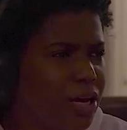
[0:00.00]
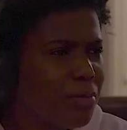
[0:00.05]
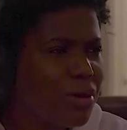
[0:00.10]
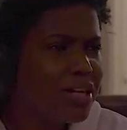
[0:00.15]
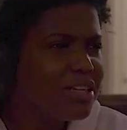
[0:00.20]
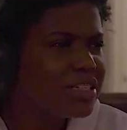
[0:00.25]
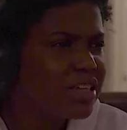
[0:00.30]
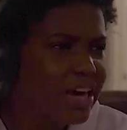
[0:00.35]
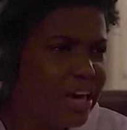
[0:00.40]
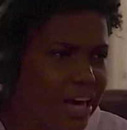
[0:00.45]

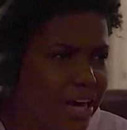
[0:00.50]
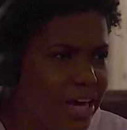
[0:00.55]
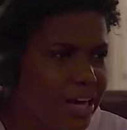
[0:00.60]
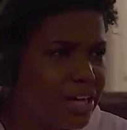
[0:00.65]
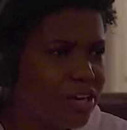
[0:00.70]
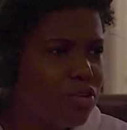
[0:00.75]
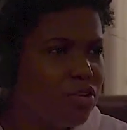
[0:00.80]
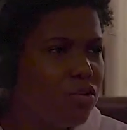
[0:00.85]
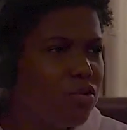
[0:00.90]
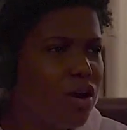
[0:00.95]
Nobody
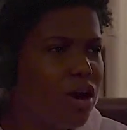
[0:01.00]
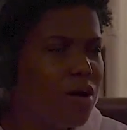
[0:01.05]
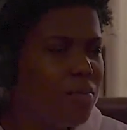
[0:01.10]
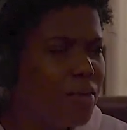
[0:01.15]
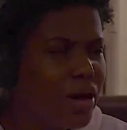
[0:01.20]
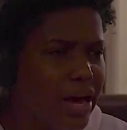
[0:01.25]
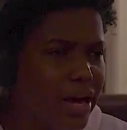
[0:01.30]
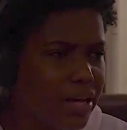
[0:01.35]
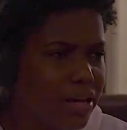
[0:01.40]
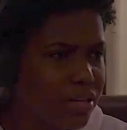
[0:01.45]
scared. You know where I'm
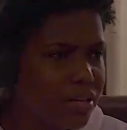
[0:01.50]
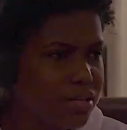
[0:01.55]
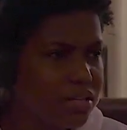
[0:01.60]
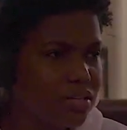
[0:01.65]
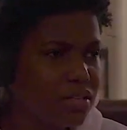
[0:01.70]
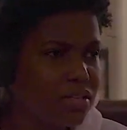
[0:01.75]
at.